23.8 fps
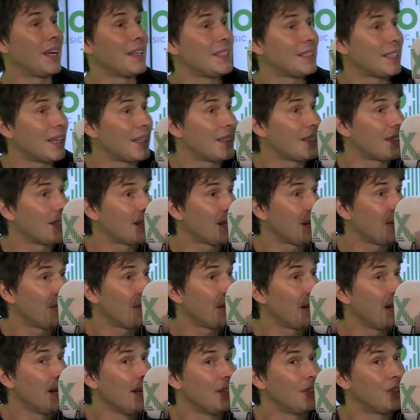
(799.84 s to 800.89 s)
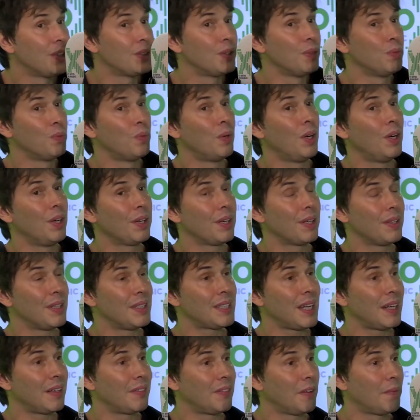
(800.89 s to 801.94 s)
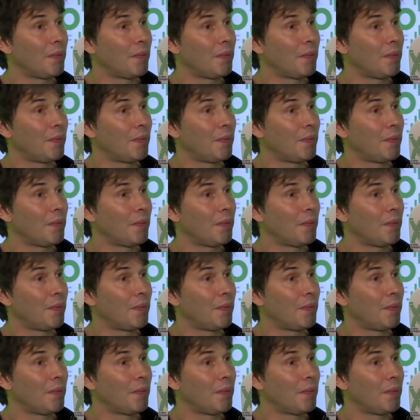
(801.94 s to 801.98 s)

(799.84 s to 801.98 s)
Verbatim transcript: Einstein's theory doesn't work at the centre